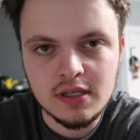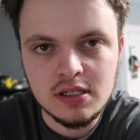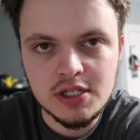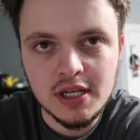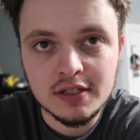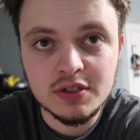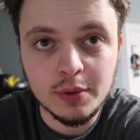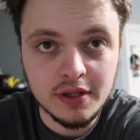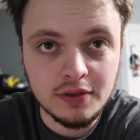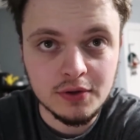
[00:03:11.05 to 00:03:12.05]
EGX
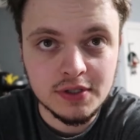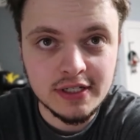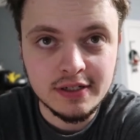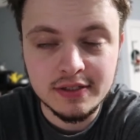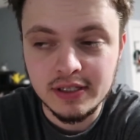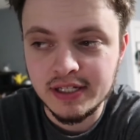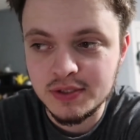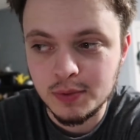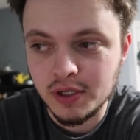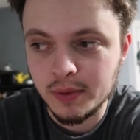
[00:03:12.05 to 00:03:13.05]
2013 is the
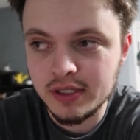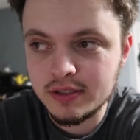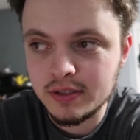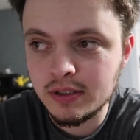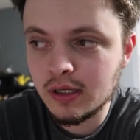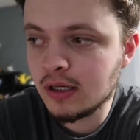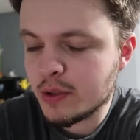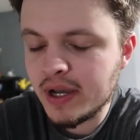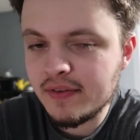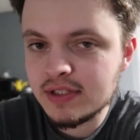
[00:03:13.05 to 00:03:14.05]
last one I went to,
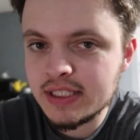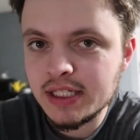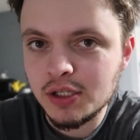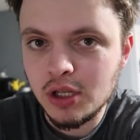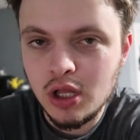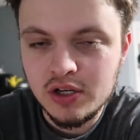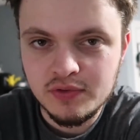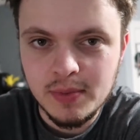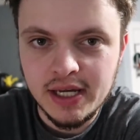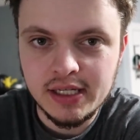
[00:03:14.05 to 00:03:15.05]
so I haven't seen a lot
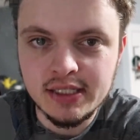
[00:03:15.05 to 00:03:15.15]
of my